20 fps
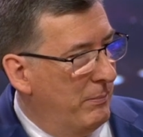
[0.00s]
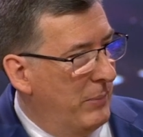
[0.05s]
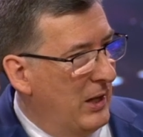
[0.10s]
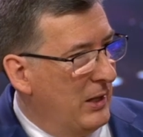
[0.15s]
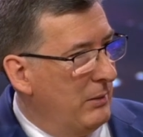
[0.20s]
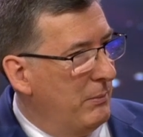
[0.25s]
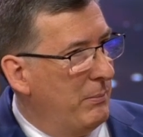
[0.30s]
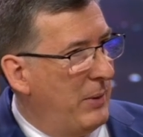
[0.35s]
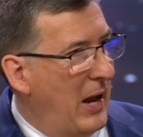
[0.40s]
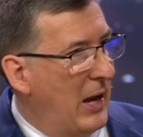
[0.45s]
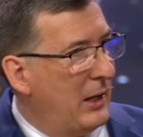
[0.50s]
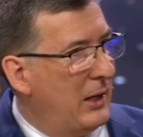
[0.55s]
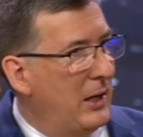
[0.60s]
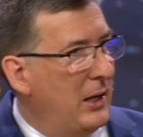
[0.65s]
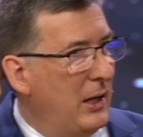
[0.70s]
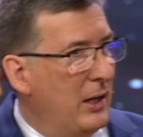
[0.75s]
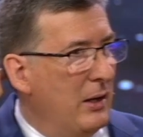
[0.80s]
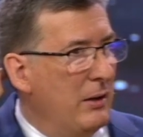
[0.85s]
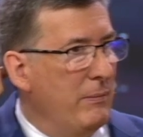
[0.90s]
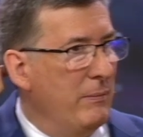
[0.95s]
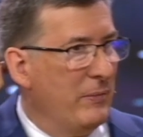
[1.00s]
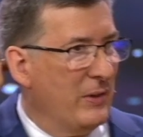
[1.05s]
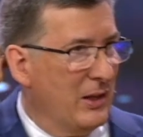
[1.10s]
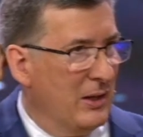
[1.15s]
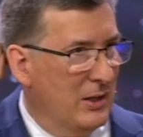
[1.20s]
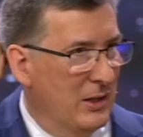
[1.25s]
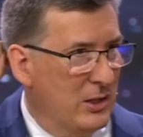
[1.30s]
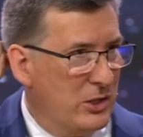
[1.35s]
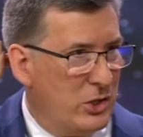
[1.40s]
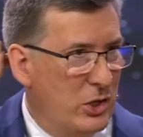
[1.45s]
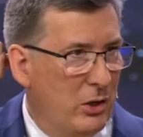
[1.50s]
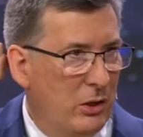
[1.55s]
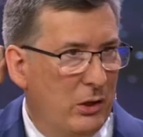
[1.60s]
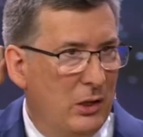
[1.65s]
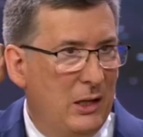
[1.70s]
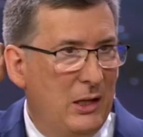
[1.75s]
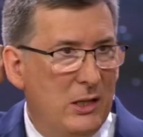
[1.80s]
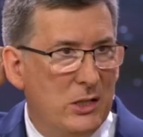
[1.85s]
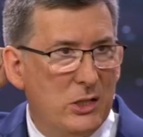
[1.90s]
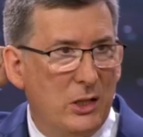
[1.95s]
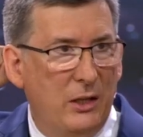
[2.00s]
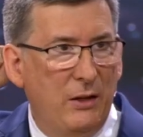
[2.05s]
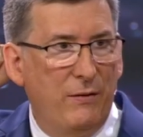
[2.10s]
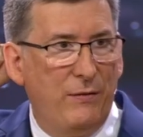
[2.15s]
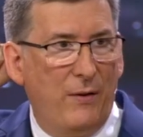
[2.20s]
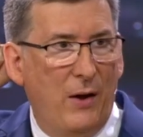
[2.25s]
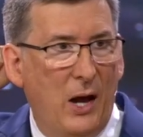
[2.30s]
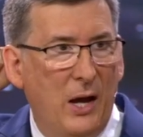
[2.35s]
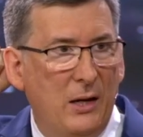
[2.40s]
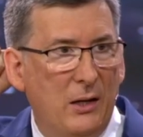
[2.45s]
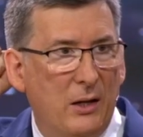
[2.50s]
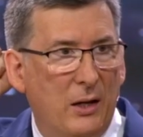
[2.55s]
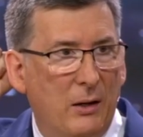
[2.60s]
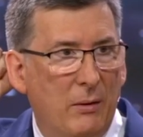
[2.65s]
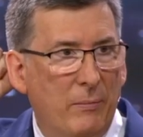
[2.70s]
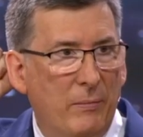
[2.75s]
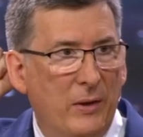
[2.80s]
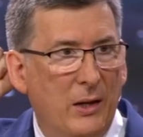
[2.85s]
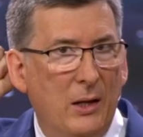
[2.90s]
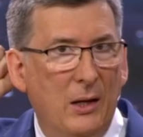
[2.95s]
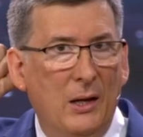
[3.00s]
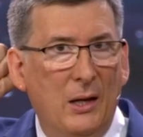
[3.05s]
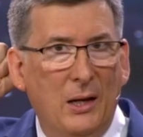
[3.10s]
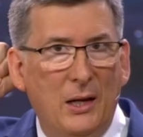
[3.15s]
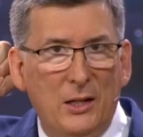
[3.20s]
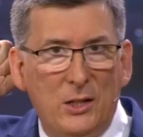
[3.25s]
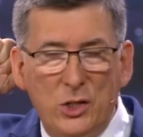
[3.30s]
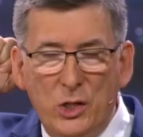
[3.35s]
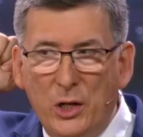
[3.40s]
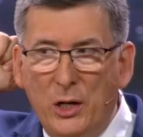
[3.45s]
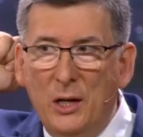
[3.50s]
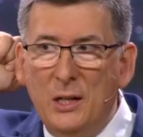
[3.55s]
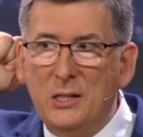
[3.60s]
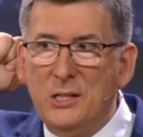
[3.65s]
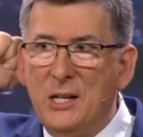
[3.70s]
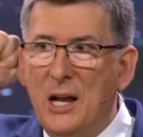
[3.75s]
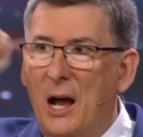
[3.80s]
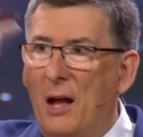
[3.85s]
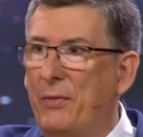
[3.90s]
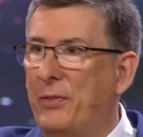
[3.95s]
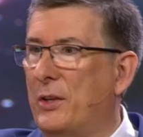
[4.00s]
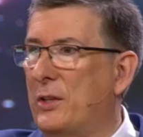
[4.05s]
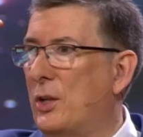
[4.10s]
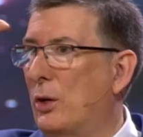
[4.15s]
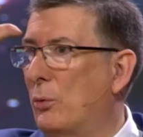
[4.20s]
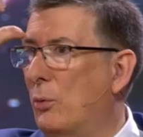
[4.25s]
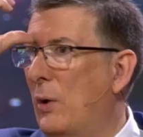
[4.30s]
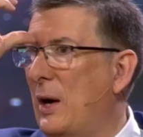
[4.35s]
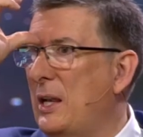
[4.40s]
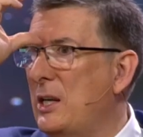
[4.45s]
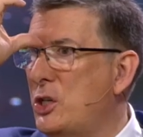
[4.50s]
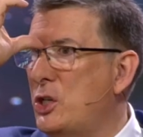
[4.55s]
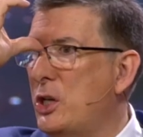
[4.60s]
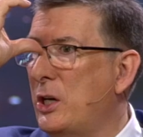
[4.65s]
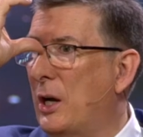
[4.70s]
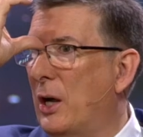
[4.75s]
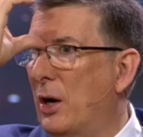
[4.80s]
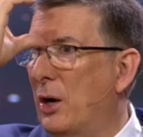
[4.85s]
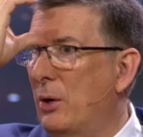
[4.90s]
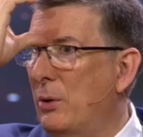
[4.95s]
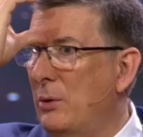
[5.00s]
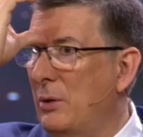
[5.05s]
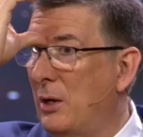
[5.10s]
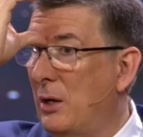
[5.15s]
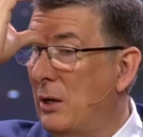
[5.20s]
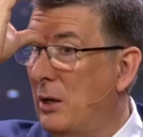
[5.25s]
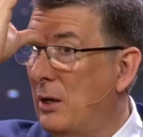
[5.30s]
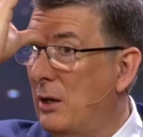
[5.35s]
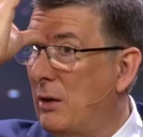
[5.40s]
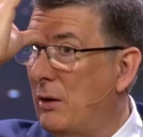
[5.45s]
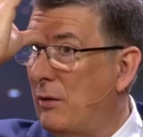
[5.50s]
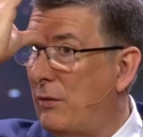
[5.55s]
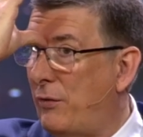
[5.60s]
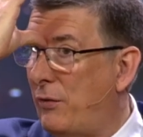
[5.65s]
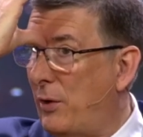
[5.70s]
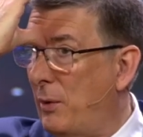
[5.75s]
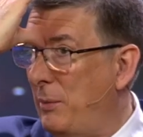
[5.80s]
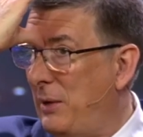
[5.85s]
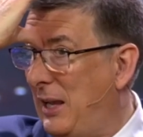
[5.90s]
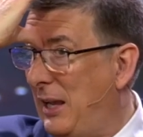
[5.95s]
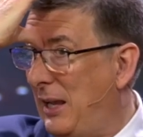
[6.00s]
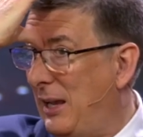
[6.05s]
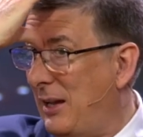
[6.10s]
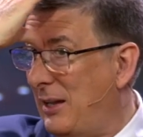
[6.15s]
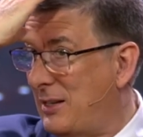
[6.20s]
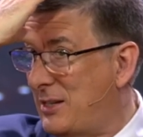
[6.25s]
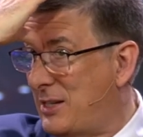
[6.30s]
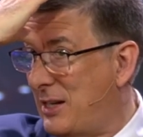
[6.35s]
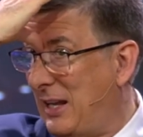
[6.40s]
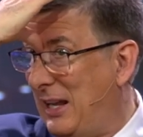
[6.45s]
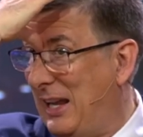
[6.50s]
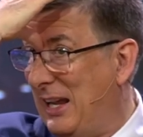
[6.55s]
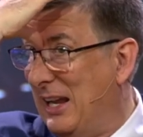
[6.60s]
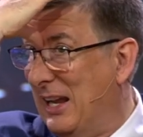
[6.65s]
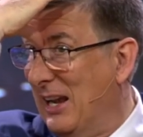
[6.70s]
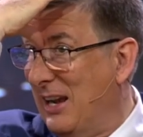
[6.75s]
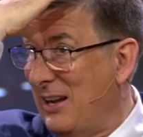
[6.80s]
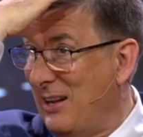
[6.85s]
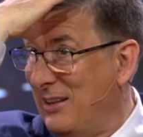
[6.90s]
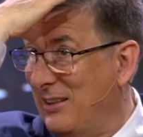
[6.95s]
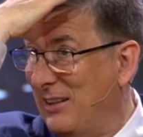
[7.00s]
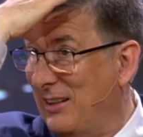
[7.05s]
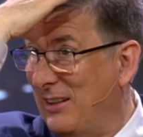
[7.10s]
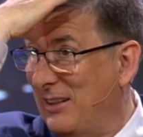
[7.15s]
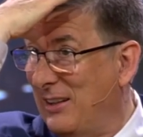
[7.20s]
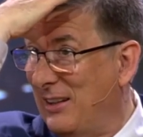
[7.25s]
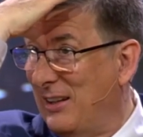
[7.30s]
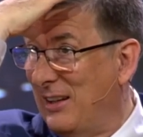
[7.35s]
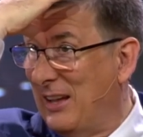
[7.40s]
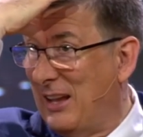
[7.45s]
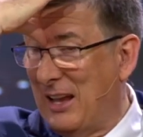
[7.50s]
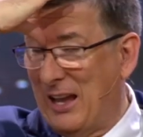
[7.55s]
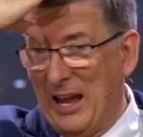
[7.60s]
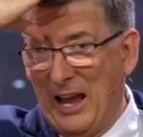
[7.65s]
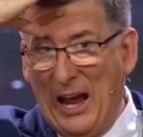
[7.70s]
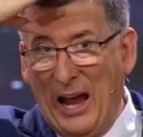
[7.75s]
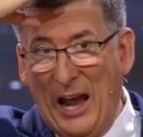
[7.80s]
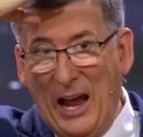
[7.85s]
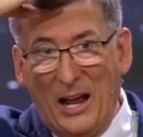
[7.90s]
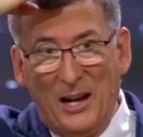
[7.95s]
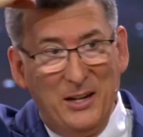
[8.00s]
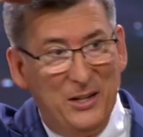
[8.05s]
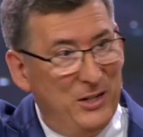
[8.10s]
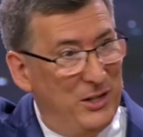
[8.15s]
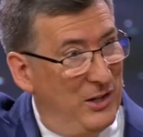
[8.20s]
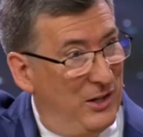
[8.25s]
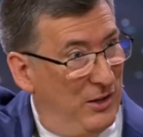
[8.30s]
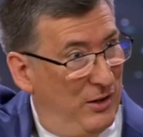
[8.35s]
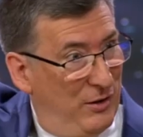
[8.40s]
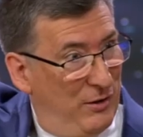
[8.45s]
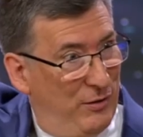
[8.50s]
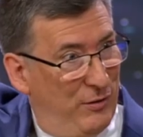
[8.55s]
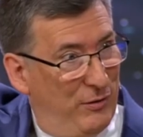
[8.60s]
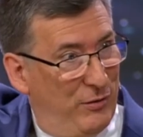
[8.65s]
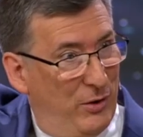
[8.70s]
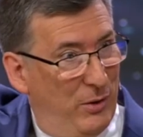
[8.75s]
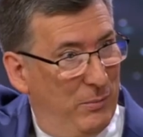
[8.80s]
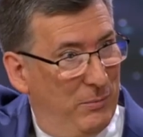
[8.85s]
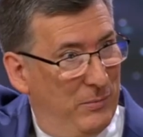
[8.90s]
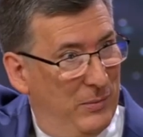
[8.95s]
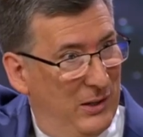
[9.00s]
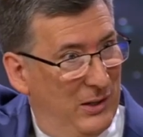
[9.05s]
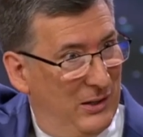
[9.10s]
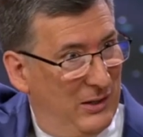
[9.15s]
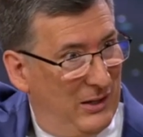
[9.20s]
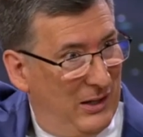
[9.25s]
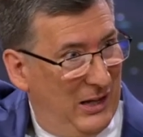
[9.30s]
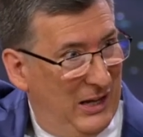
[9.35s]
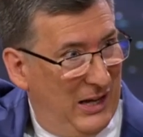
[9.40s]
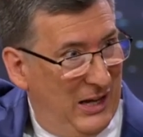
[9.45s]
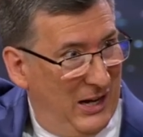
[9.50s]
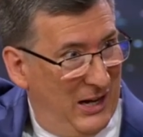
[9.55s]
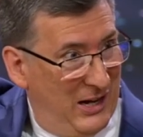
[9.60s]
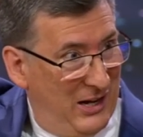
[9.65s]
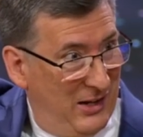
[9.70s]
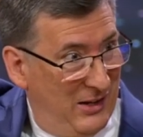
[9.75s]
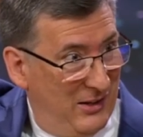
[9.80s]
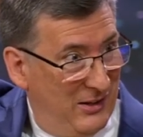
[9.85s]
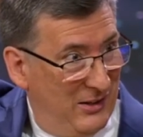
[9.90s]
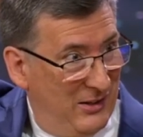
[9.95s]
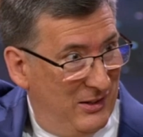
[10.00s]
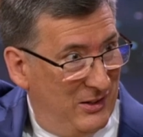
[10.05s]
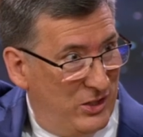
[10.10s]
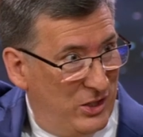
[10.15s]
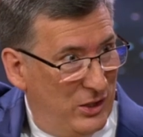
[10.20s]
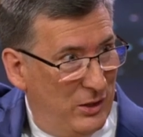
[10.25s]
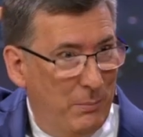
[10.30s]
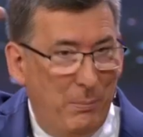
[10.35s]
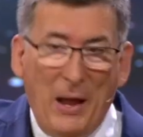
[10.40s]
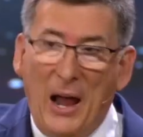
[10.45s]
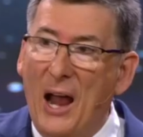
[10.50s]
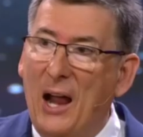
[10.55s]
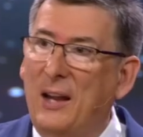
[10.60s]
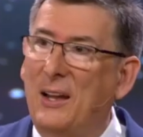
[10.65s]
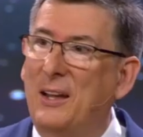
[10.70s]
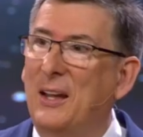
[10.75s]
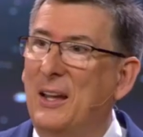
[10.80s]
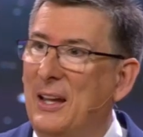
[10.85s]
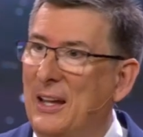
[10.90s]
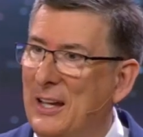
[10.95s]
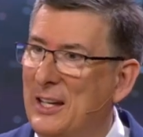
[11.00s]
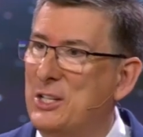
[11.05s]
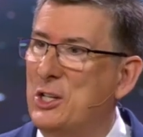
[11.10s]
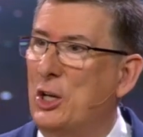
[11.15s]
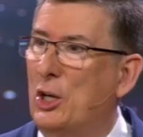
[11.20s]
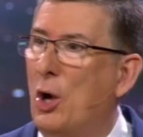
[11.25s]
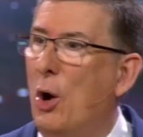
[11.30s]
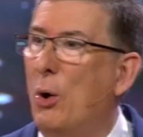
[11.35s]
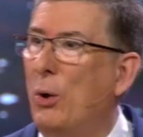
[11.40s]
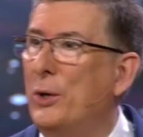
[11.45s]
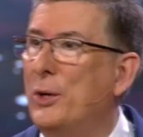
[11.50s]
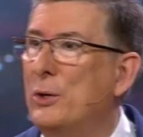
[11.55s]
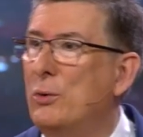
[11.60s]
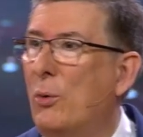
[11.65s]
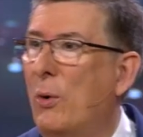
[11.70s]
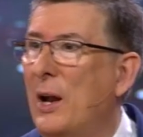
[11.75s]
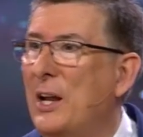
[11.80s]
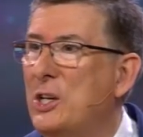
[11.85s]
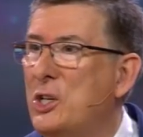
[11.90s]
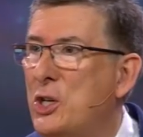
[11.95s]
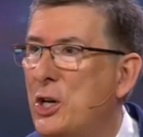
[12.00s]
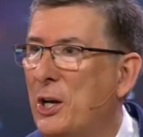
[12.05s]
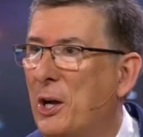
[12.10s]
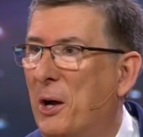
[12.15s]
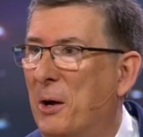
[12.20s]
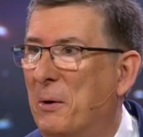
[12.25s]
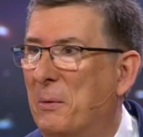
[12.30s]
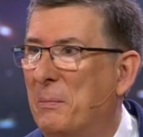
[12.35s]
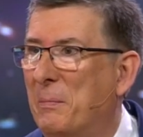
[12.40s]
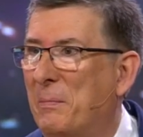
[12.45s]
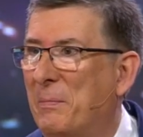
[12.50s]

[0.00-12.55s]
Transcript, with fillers: bun back here, so you can easily find it. It turns out that the ratio from here to here and from here to the back is a golden ratio.